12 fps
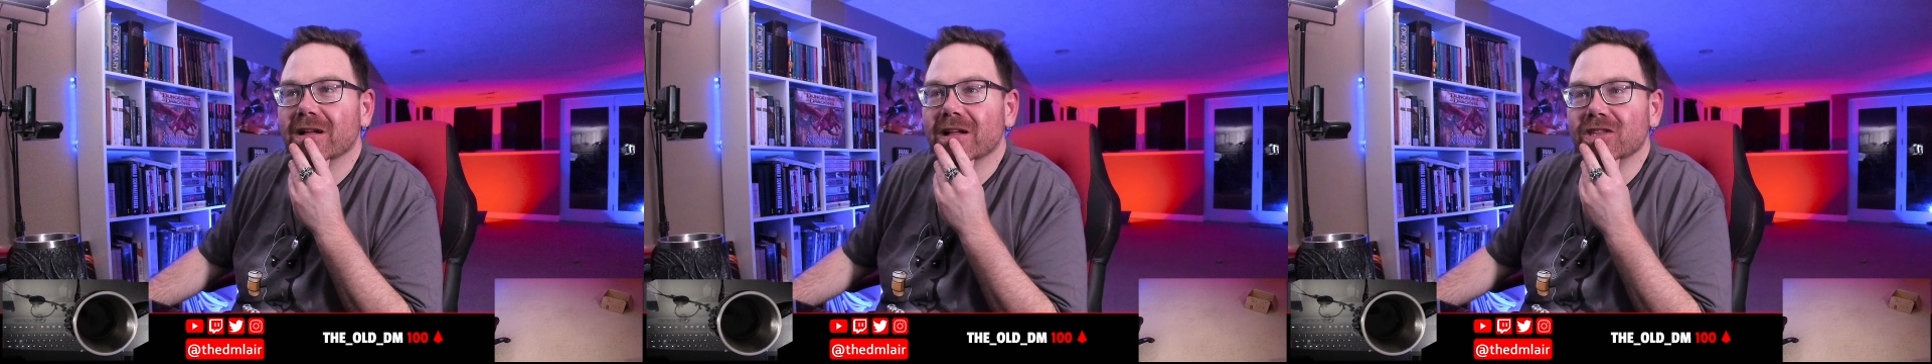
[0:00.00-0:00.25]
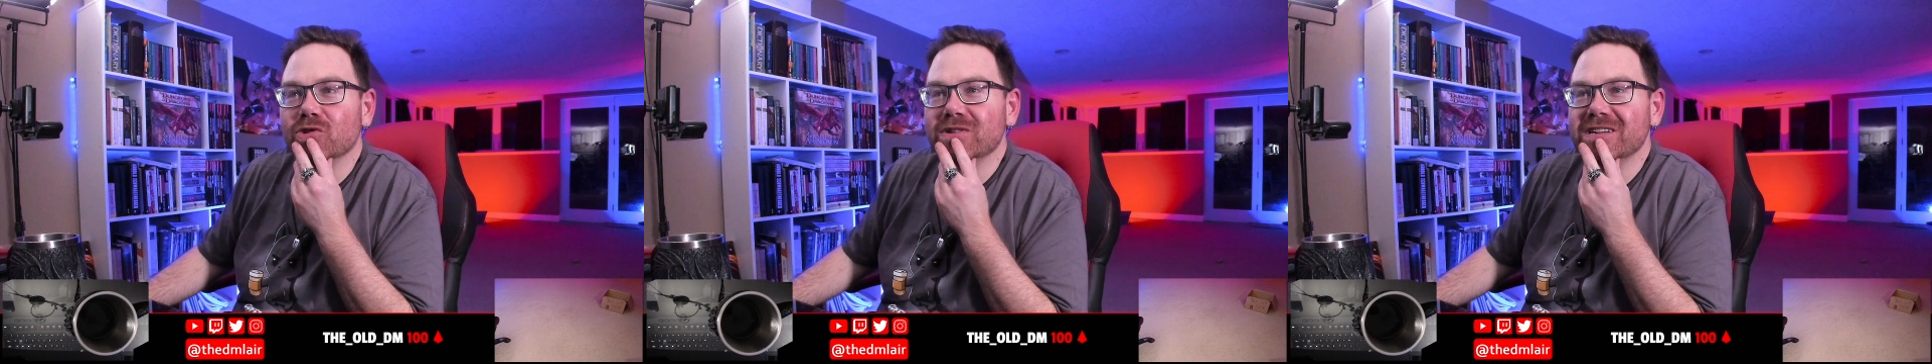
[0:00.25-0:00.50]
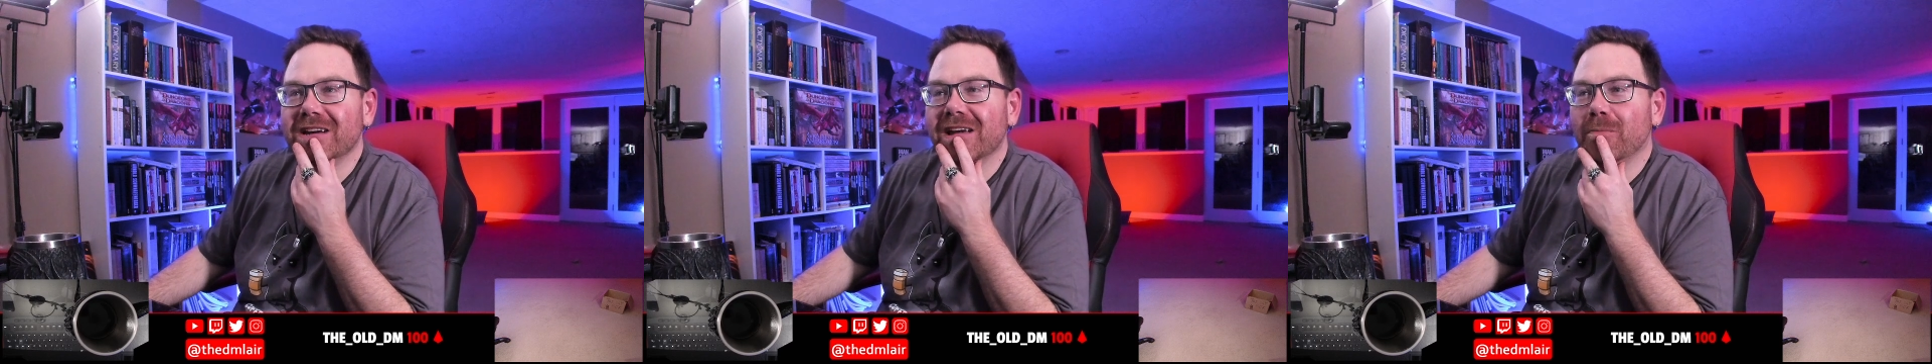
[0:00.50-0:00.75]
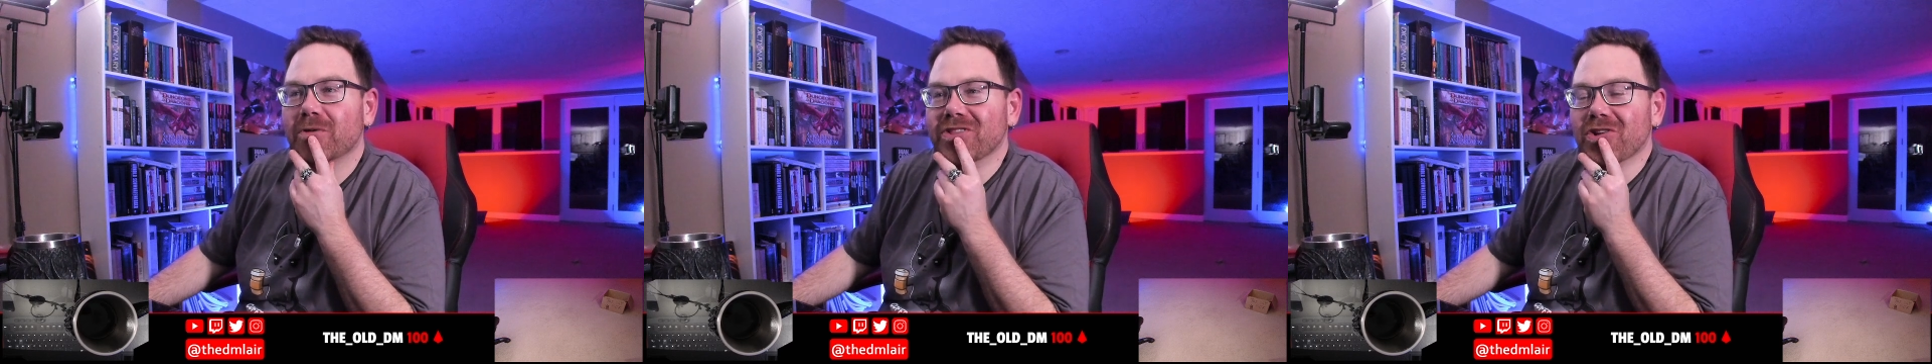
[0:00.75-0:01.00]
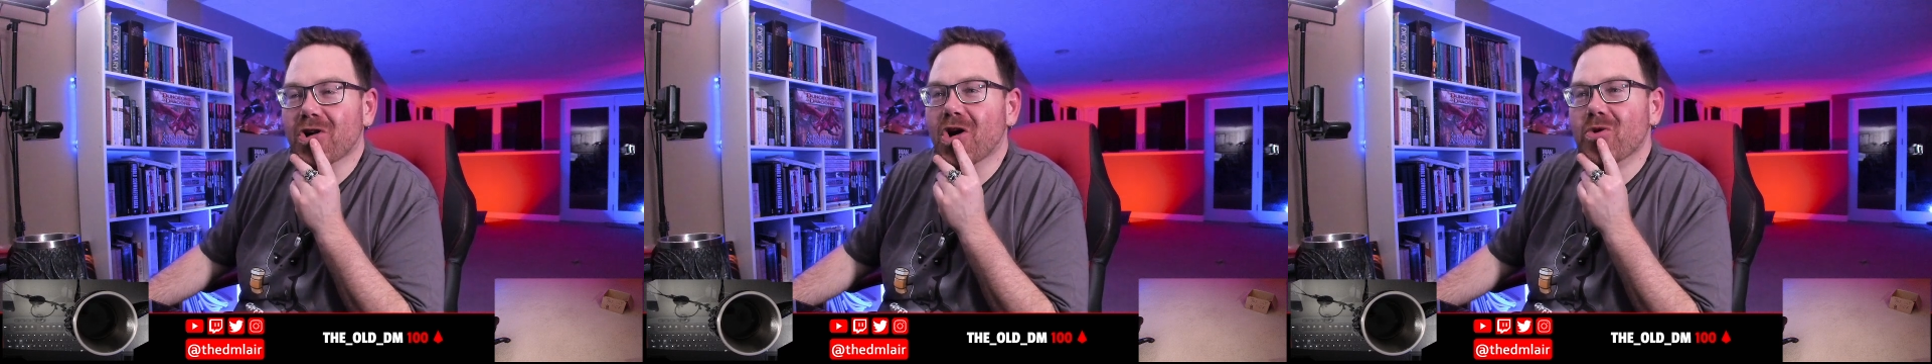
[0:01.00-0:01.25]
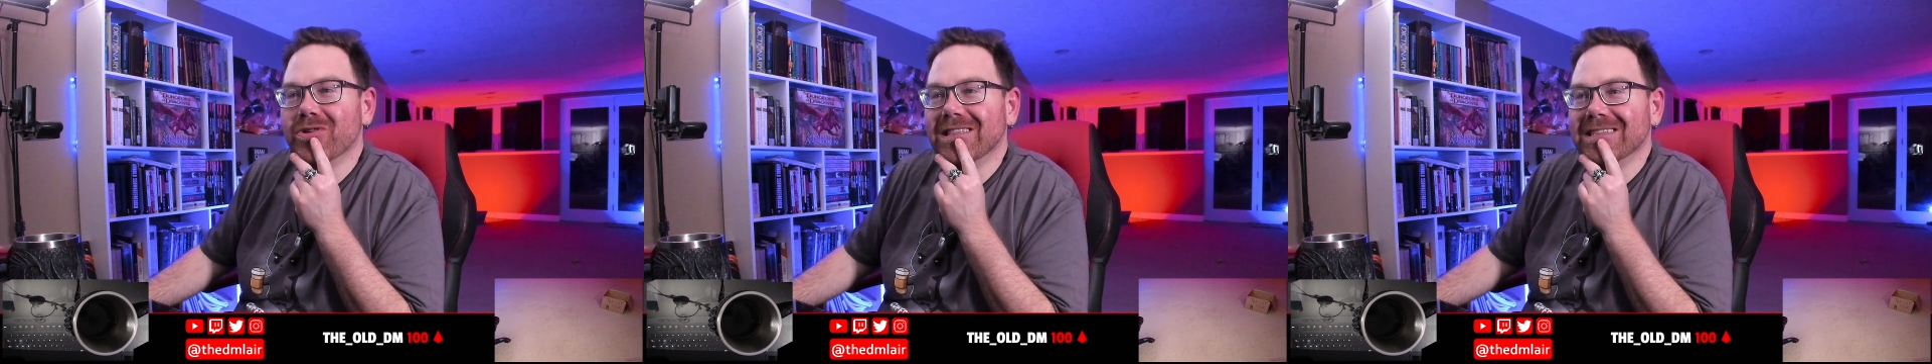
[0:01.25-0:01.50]
You ended up with your
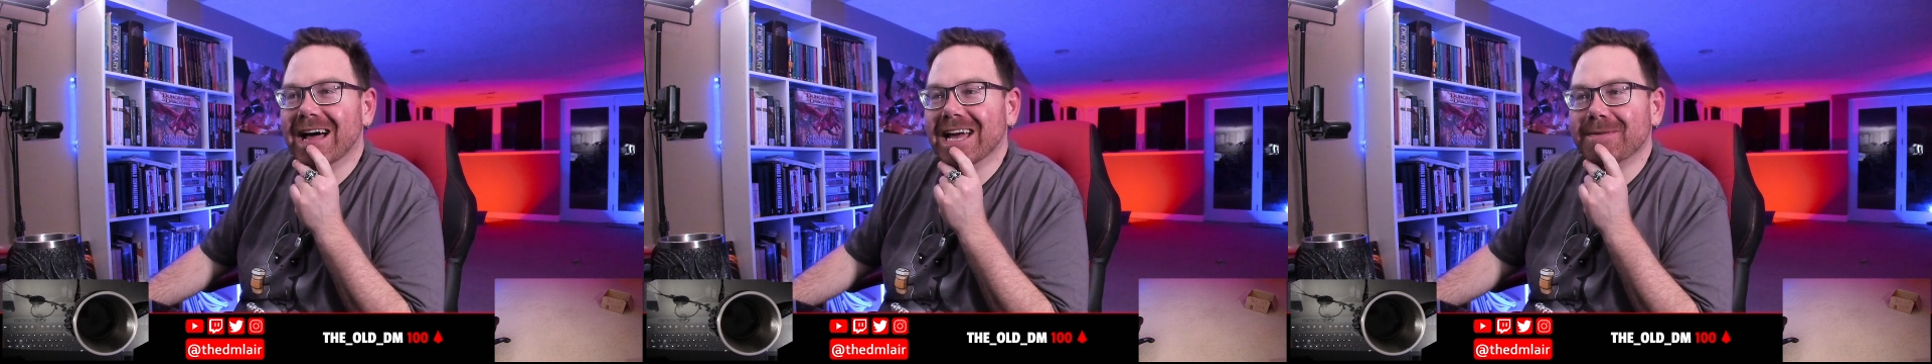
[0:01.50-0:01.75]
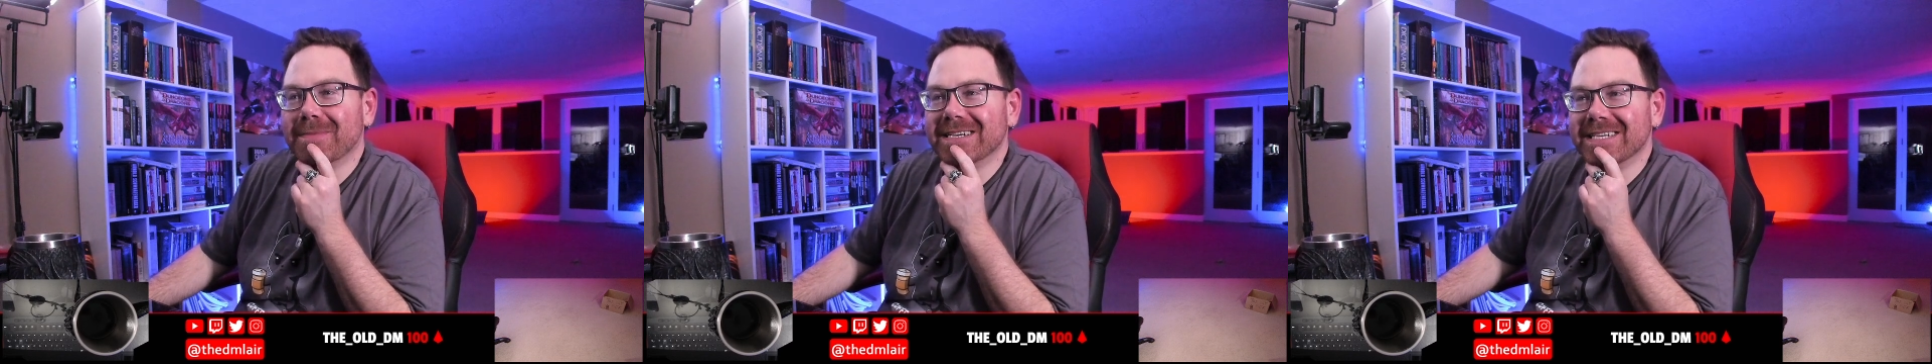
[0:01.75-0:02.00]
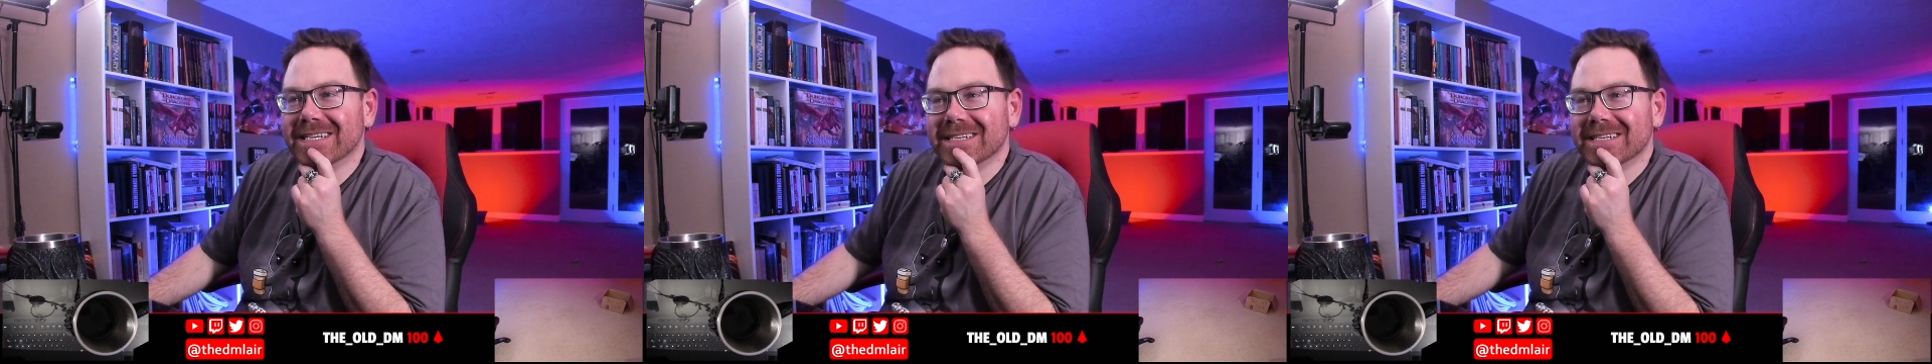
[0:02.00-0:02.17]
own alignment?